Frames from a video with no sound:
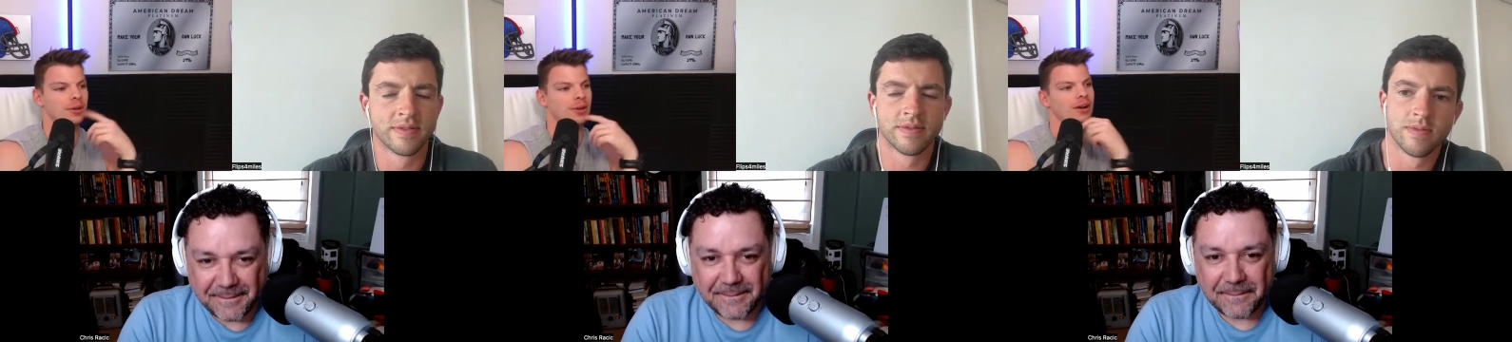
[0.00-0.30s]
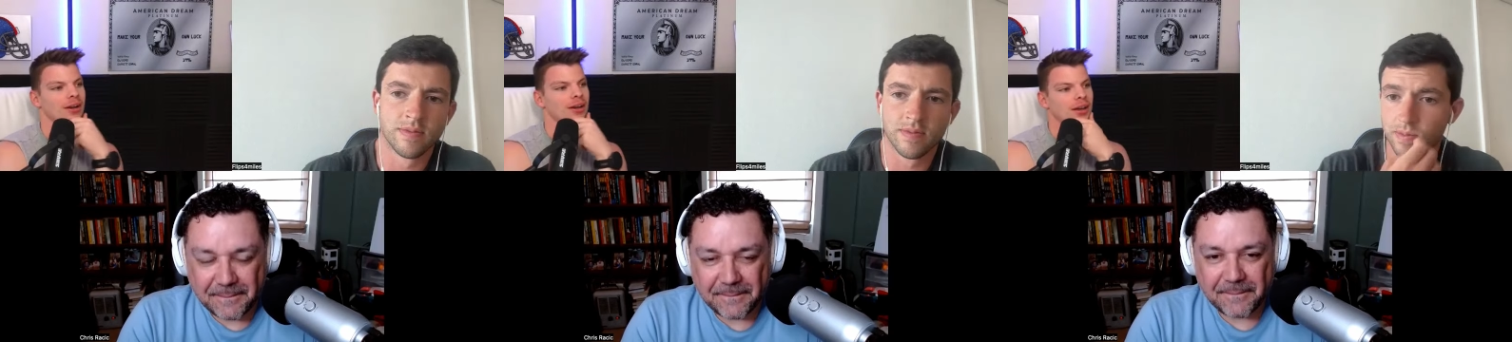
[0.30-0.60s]

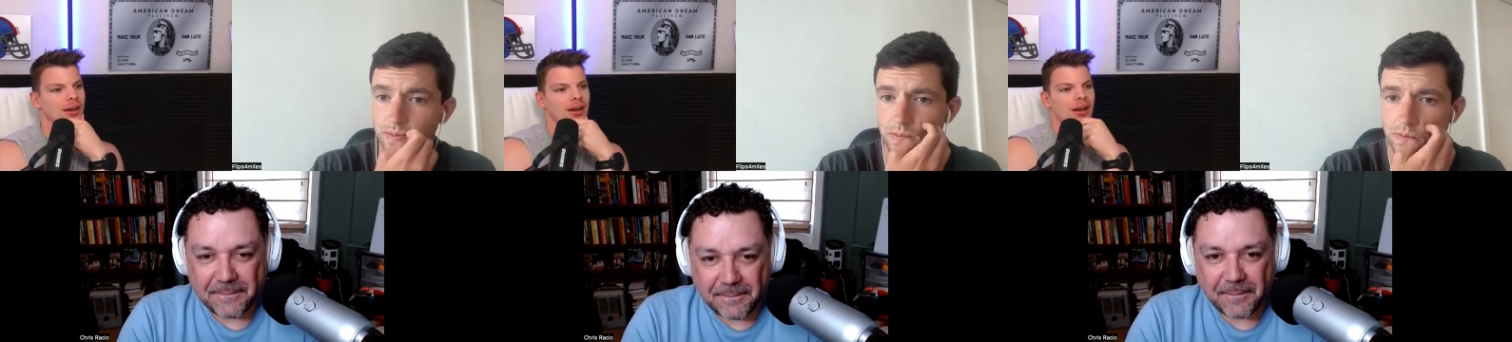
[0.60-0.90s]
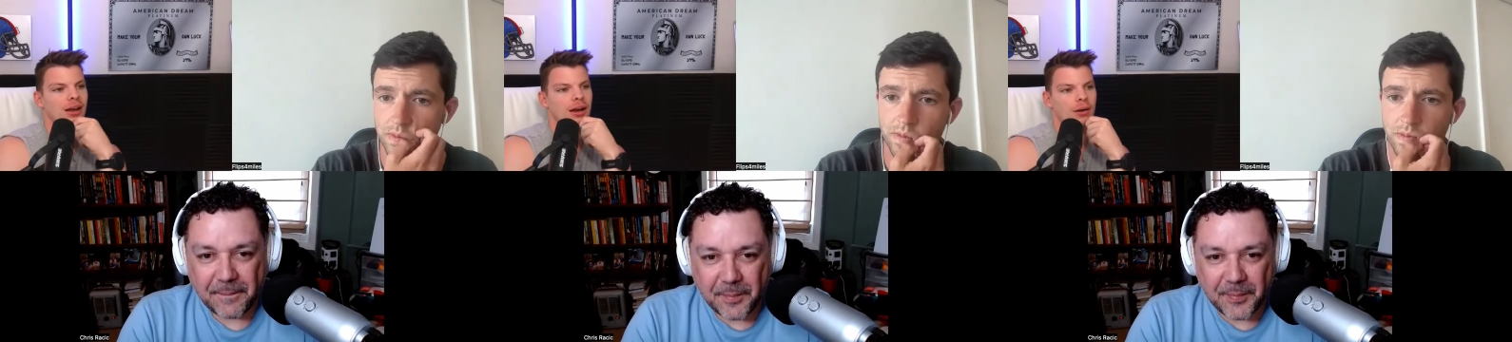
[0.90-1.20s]
Speaker 1: long.
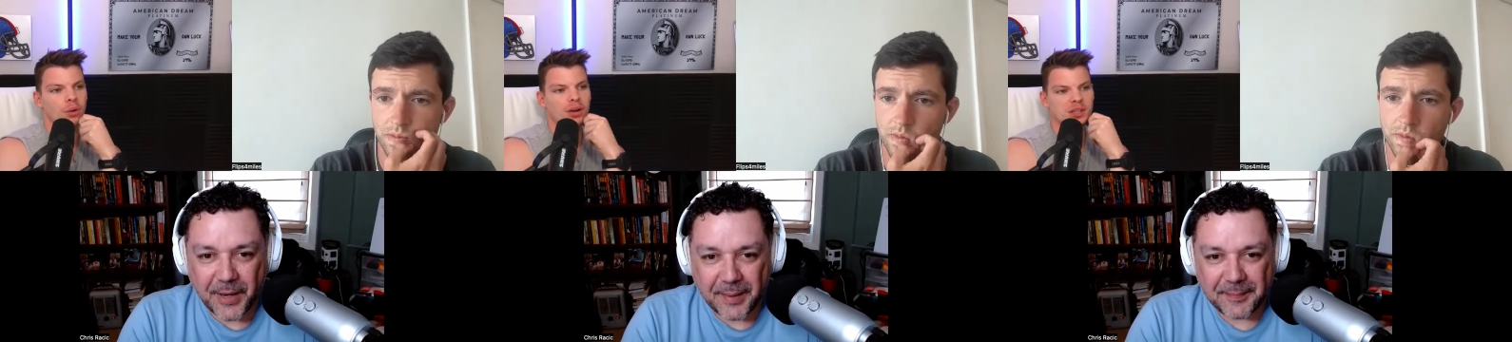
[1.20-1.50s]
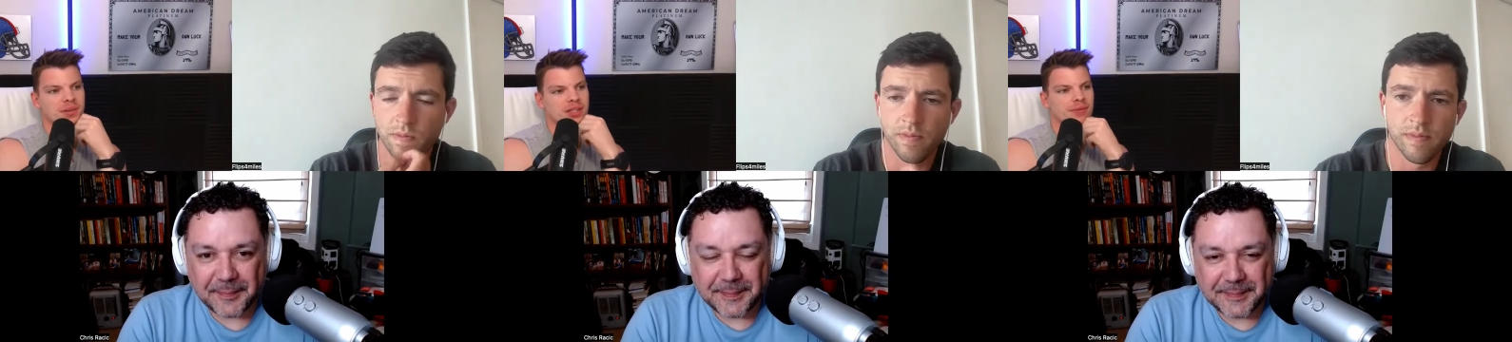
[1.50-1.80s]
What right.
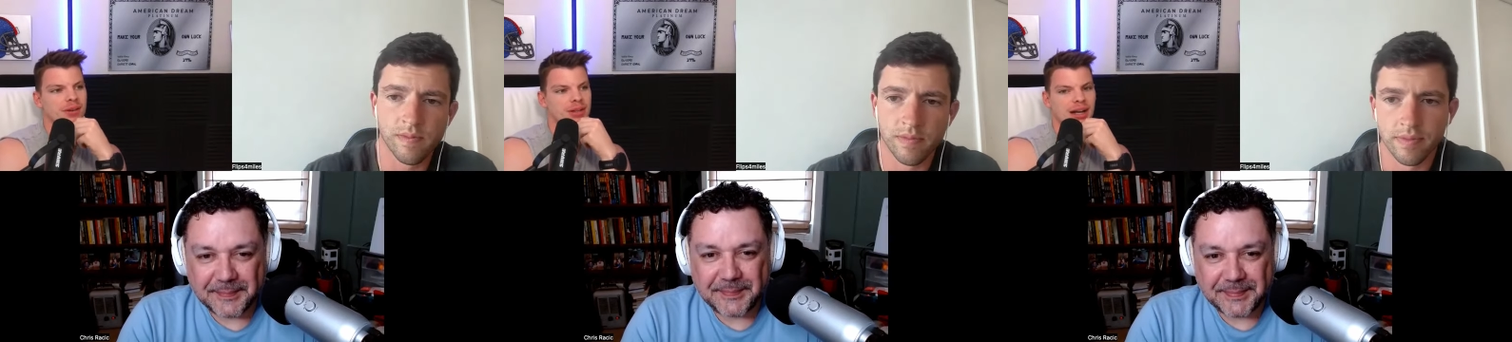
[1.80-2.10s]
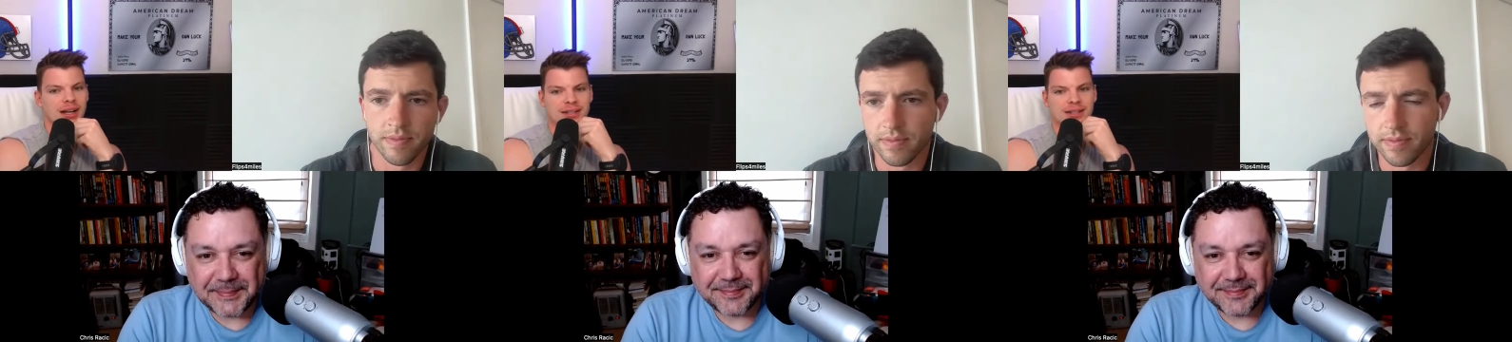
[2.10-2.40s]
specifically
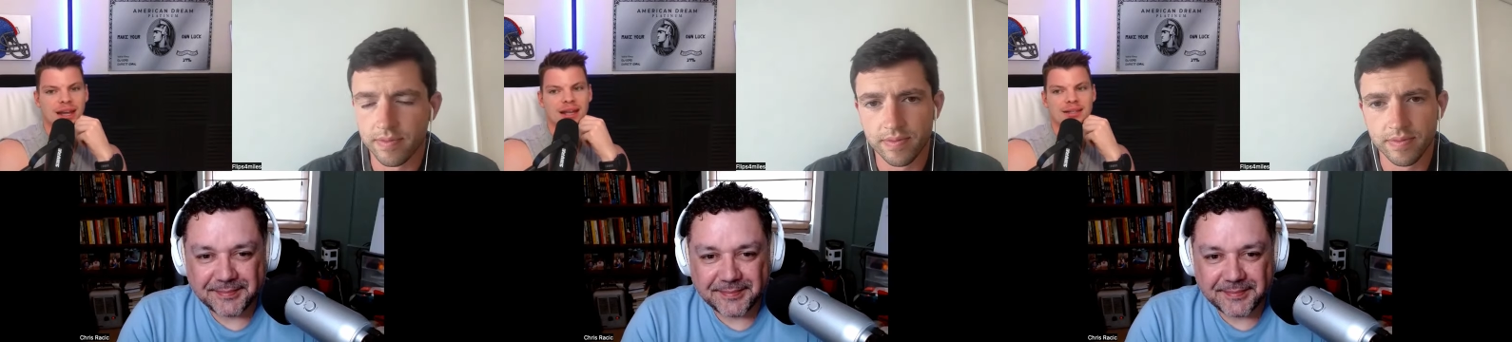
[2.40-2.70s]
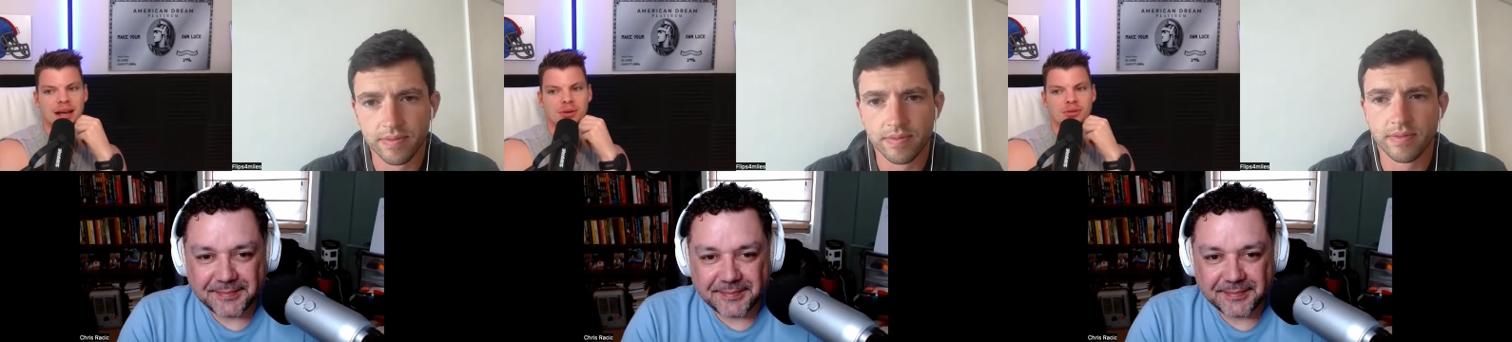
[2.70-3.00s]
kind of stands
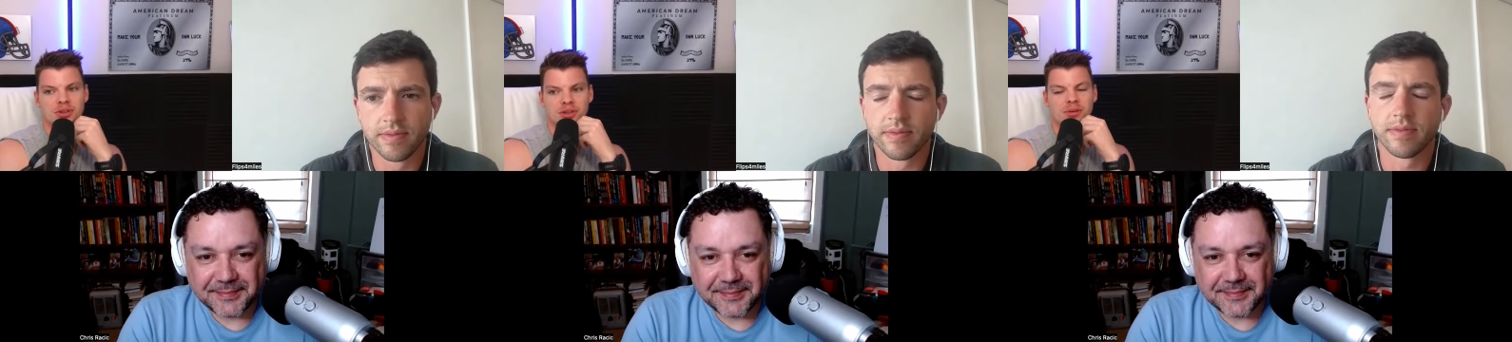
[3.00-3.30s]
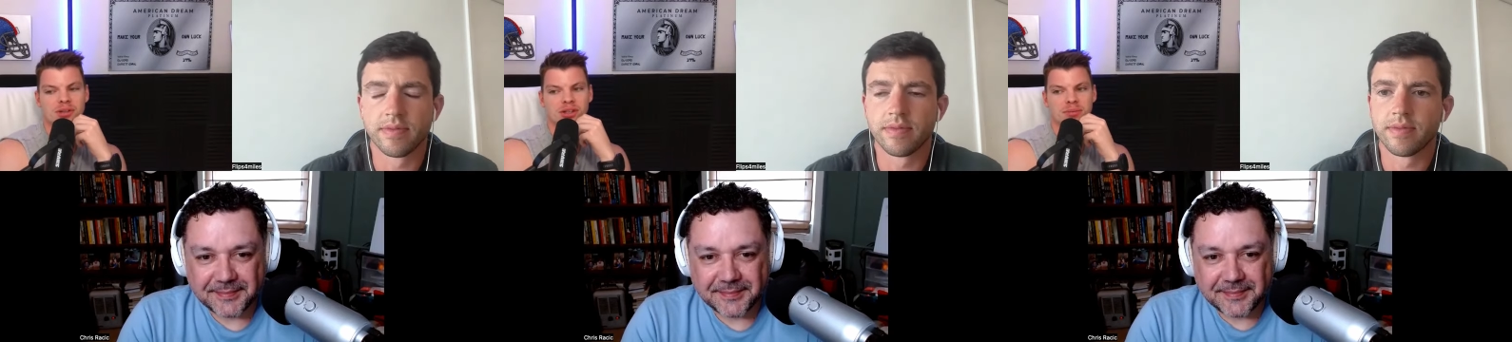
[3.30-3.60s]
out to you
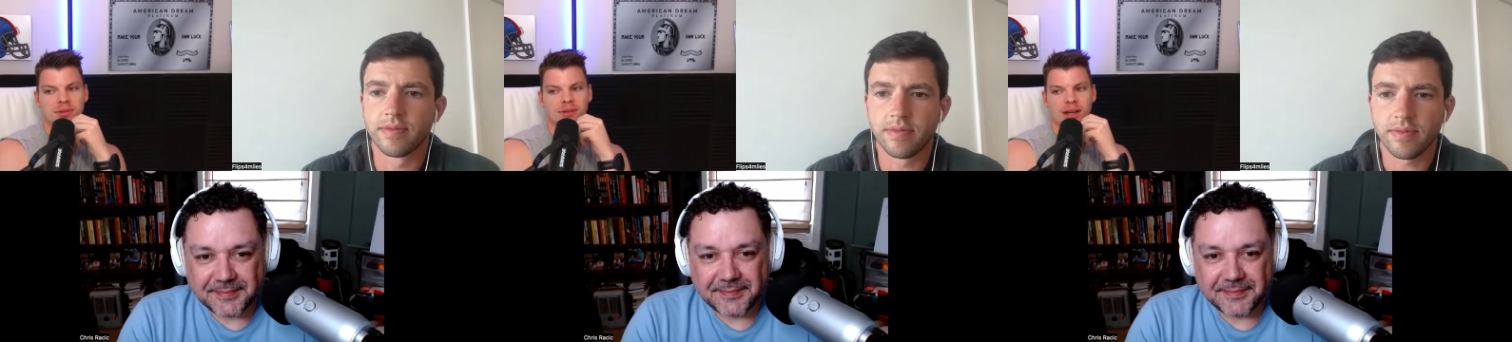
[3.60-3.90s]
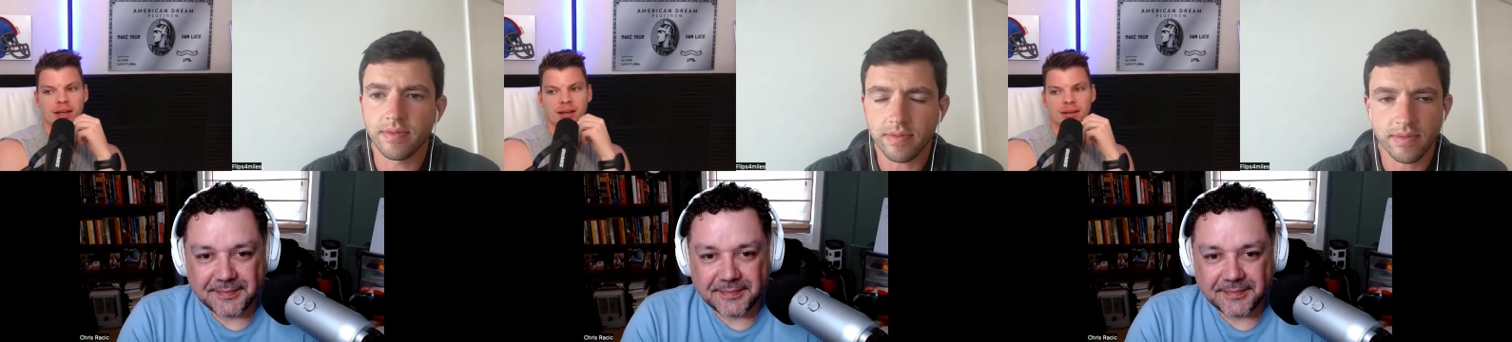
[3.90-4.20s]
in terms of
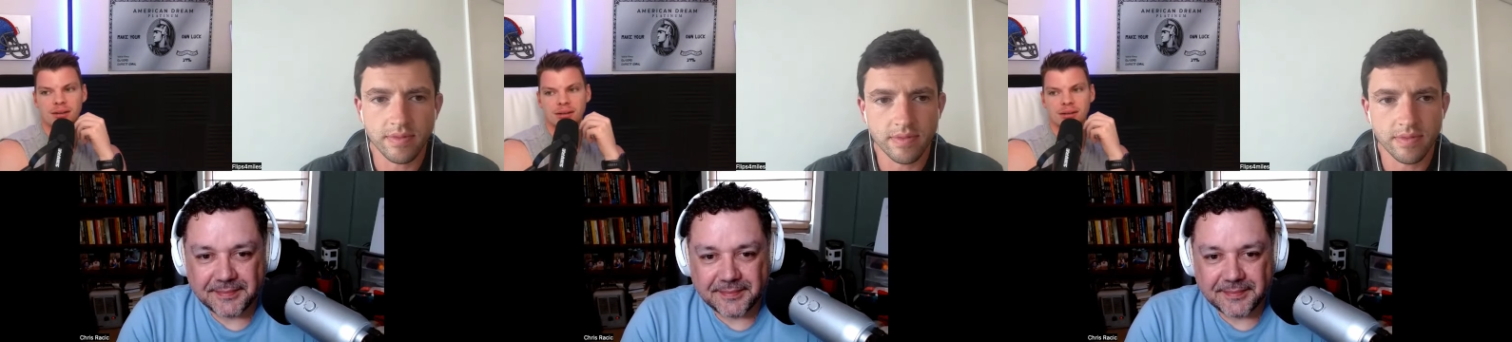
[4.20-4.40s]
like